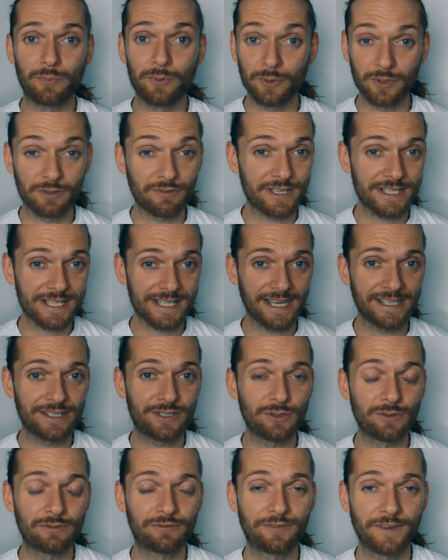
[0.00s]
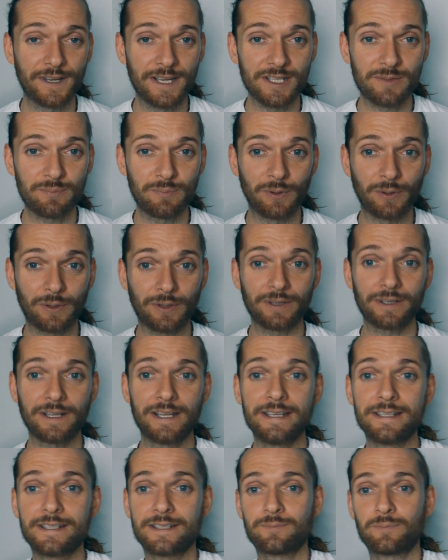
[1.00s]
the only reason I do Facebook
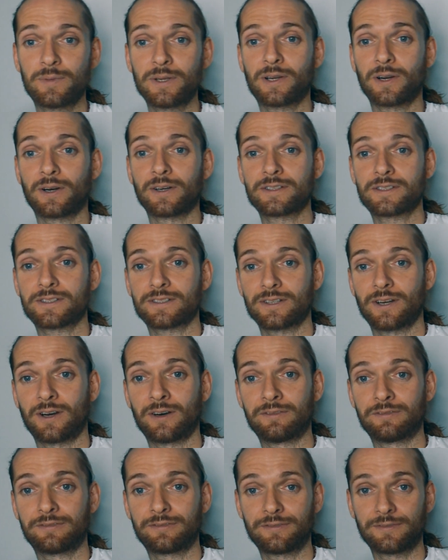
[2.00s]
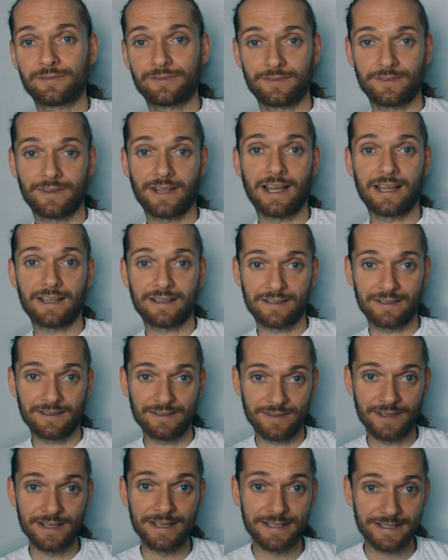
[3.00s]
is because of
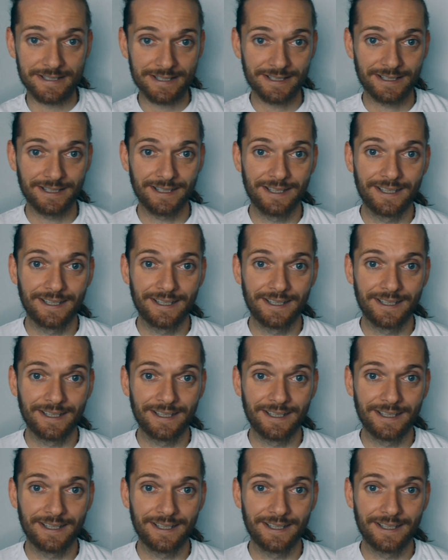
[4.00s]
this.